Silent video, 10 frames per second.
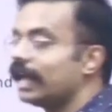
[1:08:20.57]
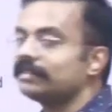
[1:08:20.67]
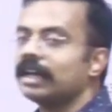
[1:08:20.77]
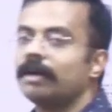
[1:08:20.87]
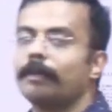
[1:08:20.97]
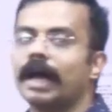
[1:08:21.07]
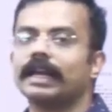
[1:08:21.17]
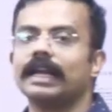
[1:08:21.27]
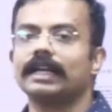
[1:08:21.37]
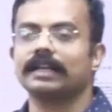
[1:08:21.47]
ask
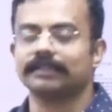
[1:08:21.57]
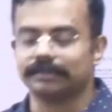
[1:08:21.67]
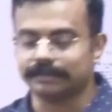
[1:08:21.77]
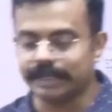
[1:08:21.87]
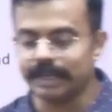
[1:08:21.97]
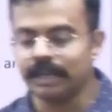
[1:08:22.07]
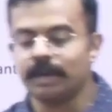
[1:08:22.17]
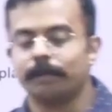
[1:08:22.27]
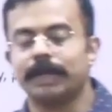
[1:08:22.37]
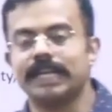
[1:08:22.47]
market access. See,
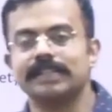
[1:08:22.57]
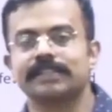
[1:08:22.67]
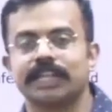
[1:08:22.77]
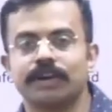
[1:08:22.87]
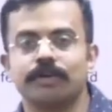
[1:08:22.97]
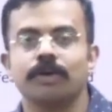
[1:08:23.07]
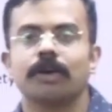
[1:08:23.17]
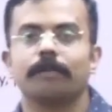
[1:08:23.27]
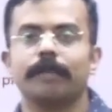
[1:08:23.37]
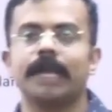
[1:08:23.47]
please give
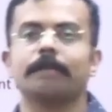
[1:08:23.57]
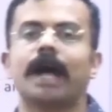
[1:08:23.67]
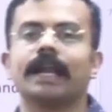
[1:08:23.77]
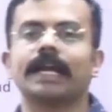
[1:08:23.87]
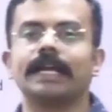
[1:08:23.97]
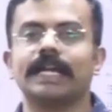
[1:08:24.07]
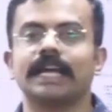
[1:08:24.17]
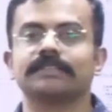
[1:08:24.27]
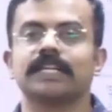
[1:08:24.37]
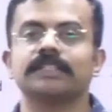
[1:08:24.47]
me market
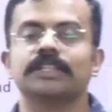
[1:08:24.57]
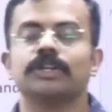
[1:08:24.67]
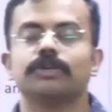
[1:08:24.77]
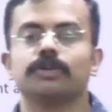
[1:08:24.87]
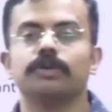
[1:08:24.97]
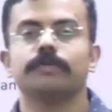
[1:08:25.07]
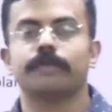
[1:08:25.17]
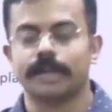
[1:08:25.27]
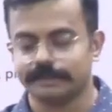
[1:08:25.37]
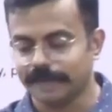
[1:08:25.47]
access to,
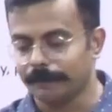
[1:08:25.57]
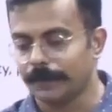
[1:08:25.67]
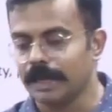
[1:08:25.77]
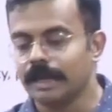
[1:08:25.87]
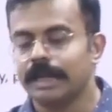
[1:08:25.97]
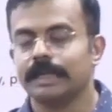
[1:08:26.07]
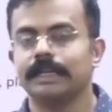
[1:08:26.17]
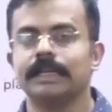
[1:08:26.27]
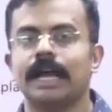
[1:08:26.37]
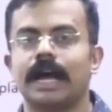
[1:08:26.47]
for example,
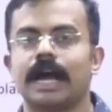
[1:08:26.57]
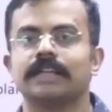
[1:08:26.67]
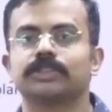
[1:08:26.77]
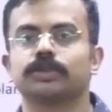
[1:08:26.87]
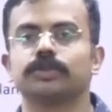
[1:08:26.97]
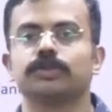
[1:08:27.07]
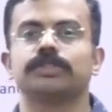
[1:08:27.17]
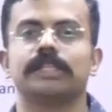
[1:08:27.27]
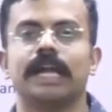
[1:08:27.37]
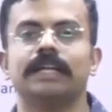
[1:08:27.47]
India asks to New
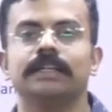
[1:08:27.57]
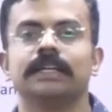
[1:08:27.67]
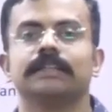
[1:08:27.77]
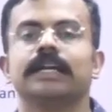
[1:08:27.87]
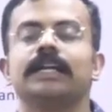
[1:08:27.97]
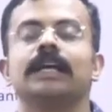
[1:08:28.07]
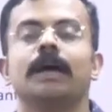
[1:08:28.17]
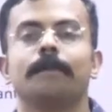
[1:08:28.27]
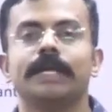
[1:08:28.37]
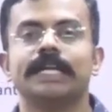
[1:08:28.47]
Zealand that
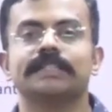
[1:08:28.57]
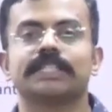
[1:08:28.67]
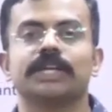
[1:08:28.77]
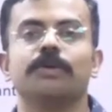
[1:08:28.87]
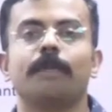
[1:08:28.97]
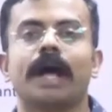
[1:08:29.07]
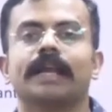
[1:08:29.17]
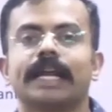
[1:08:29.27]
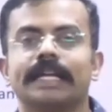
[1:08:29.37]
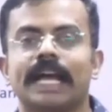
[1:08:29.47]
please give
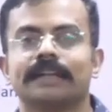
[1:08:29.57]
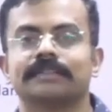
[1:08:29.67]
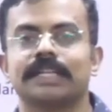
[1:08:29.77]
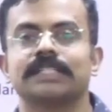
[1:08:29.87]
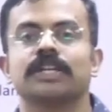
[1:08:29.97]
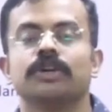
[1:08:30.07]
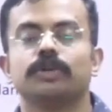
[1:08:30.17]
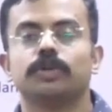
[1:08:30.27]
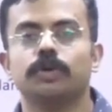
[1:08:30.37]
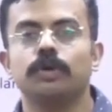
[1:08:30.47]
market access
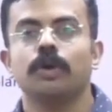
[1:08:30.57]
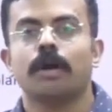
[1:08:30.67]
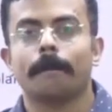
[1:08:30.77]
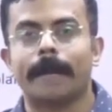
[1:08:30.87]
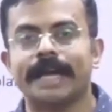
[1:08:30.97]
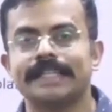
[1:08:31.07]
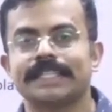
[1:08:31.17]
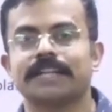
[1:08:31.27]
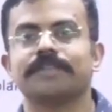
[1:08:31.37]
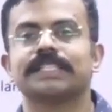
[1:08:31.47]
to my
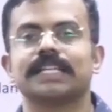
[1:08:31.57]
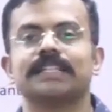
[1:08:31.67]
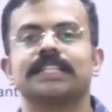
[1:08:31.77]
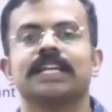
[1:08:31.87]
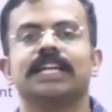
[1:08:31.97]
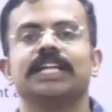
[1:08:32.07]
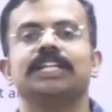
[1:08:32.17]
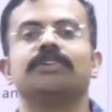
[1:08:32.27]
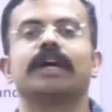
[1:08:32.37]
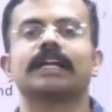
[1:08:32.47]
services
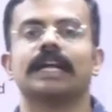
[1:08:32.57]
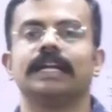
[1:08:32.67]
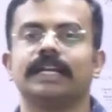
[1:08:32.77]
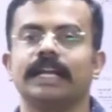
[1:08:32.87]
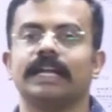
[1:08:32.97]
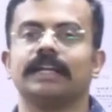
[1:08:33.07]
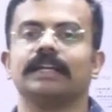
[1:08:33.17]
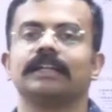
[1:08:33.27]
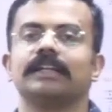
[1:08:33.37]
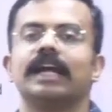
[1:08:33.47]
in your
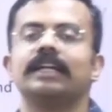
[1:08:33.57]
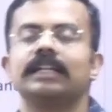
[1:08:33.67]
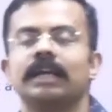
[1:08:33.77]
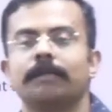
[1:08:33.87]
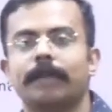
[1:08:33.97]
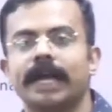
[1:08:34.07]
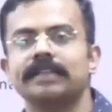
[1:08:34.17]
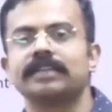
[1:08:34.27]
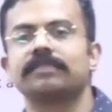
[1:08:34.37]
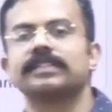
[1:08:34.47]
country. Let
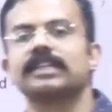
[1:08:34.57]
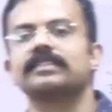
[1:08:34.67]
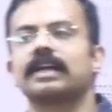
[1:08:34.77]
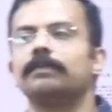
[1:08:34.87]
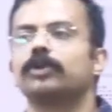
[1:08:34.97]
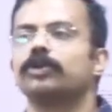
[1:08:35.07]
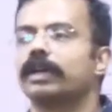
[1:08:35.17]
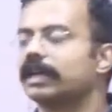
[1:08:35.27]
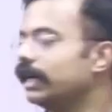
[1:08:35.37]
my services come to your